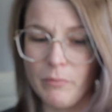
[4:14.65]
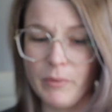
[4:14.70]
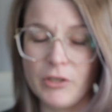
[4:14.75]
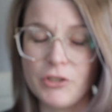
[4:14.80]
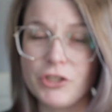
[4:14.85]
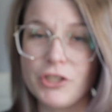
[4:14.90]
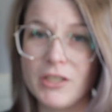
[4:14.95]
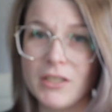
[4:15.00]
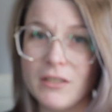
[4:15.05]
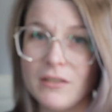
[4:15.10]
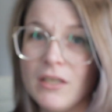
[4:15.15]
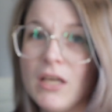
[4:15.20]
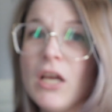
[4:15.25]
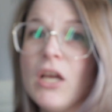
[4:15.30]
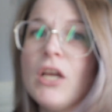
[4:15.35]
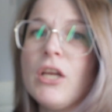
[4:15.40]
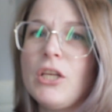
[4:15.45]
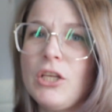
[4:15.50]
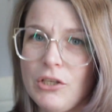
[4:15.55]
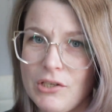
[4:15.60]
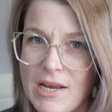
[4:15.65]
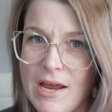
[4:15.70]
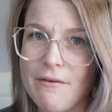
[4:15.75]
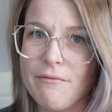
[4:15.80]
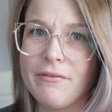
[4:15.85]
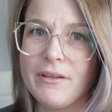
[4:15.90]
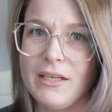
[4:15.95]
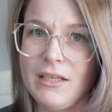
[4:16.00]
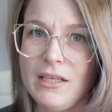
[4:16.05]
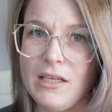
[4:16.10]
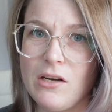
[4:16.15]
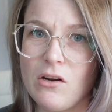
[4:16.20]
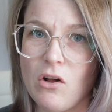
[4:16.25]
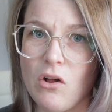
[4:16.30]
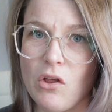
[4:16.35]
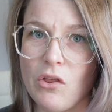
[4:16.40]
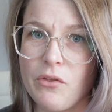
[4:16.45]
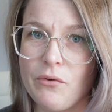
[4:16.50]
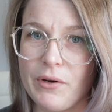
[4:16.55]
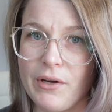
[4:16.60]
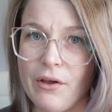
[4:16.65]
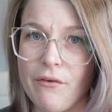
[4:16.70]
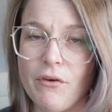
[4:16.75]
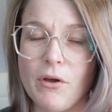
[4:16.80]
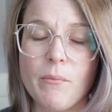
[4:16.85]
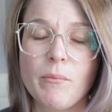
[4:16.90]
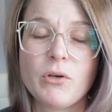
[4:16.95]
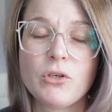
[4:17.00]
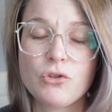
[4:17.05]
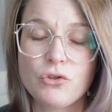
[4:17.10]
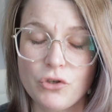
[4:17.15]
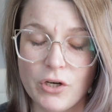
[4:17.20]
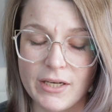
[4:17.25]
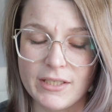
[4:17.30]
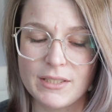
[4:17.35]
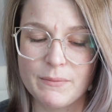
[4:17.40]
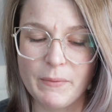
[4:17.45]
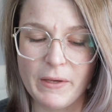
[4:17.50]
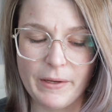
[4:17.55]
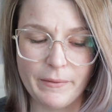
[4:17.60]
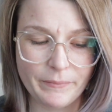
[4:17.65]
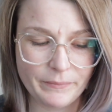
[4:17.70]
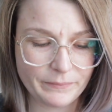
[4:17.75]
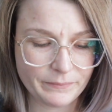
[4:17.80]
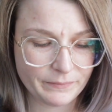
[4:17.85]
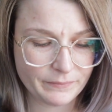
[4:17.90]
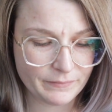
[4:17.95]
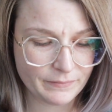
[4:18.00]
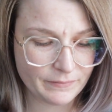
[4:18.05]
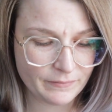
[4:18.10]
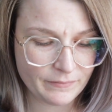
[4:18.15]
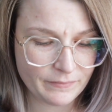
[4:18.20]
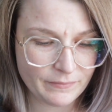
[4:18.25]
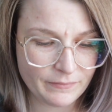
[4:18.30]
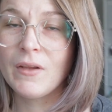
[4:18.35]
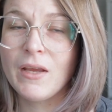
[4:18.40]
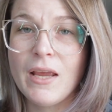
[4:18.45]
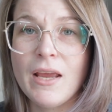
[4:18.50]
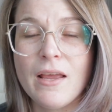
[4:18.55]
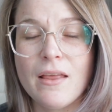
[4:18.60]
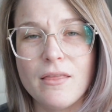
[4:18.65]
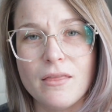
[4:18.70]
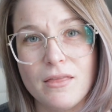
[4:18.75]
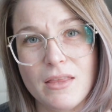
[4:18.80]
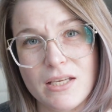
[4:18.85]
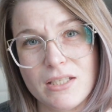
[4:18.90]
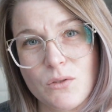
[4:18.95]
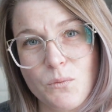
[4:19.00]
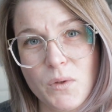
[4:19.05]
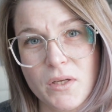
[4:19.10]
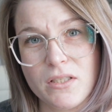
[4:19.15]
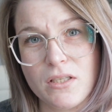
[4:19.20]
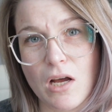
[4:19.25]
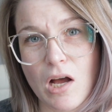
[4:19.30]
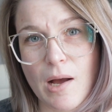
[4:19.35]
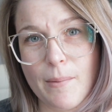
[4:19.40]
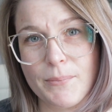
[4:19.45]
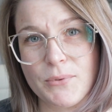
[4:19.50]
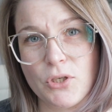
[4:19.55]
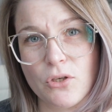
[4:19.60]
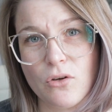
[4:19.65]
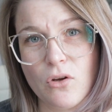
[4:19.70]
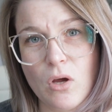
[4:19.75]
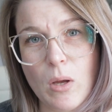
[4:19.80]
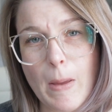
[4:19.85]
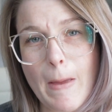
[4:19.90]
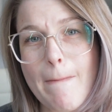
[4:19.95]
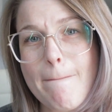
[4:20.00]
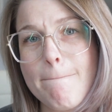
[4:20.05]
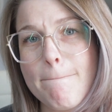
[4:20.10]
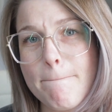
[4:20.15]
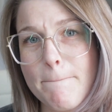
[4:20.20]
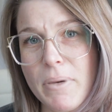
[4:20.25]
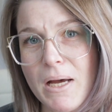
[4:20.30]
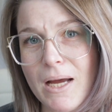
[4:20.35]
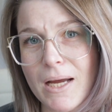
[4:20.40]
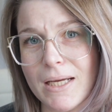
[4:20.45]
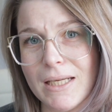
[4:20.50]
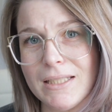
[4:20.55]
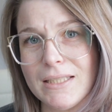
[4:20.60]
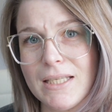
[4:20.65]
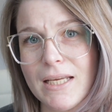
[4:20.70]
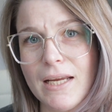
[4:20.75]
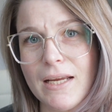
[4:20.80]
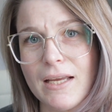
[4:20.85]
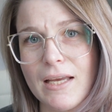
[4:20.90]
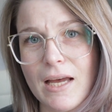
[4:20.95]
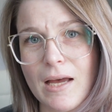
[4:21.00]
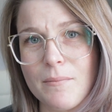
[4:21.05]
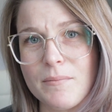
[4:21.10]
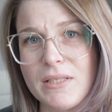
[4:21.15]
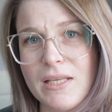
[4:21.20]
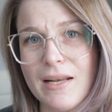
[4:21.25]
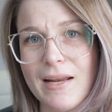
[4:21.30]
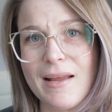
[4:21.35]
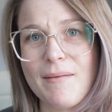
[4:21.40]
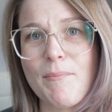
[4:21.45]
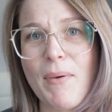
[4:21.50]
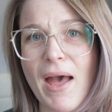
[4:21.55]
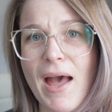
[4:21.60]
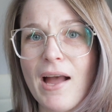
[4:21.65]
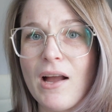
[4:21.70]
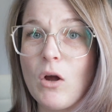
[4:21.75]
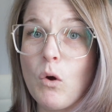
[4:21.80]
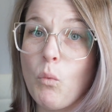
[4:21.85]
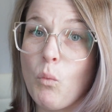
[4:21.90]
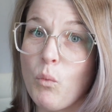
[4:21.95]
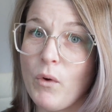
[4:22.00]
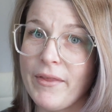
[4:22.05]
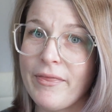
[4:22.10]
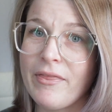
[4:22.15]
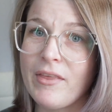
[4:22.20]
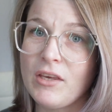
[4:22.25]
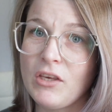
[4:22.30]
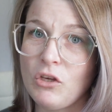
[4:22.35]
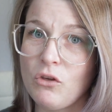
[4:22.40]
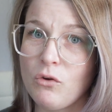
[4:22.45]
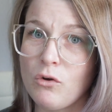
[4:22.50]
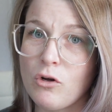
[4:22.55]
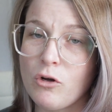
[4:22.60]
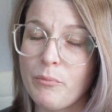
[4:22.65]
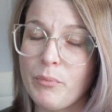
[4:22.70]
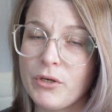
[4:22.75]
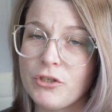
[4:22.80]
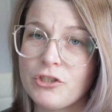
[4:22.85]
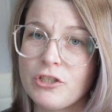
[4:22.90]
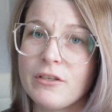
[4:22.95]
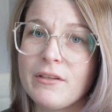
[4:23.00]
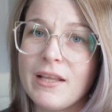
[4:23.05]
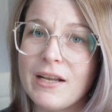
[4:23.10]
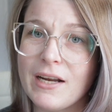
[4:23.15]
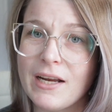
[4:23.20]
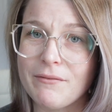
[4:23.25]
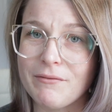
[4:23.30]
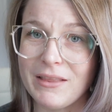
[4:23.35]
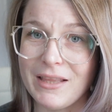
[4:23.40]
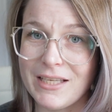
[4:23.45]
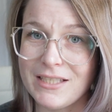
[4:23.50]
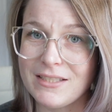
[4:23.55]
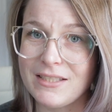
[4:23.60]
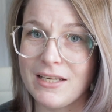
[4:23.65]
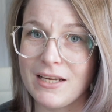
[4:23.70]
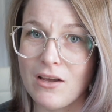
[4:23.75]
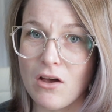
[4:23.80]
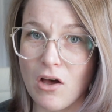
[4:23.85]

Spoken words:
Pusher. You definitely need all three of them, trust me. This one's optional, but it comes in a pack with the cuticle pusher that I'm listing